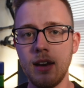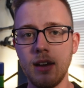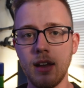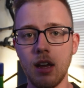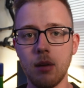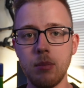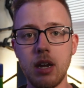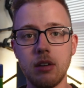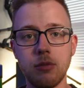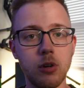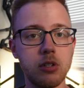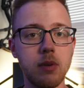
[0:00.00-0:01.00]
and
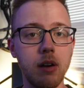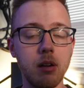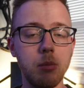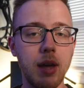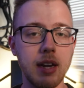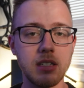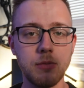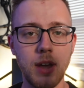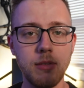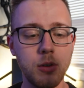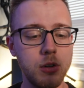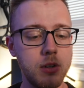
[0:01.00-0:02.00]
made first round impacts
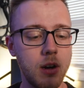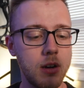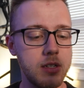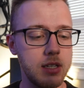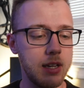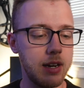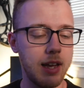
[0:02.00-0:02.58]
at 500 yards,